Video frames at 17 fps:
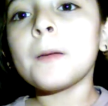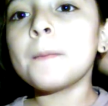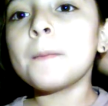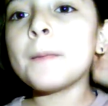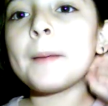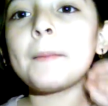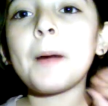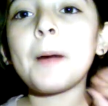
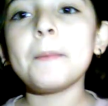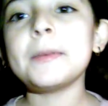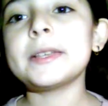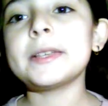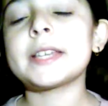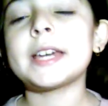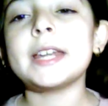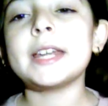my mom
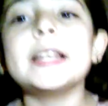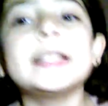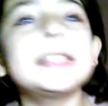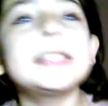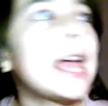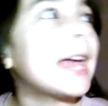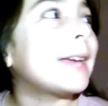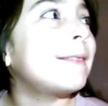is gonna
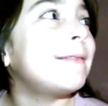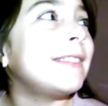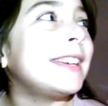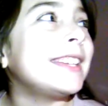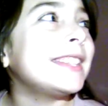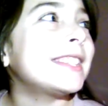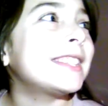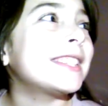take
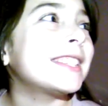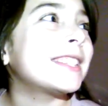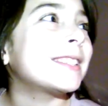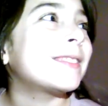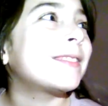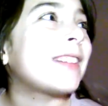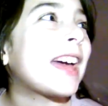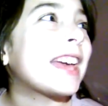me to
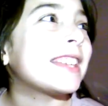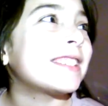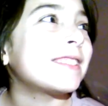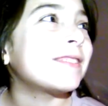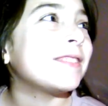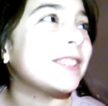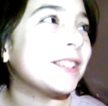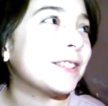this place
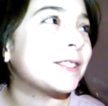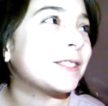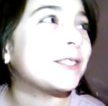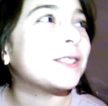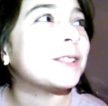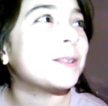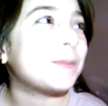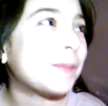of
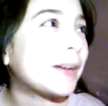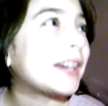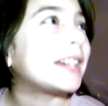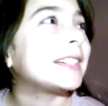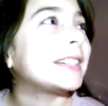YouTube.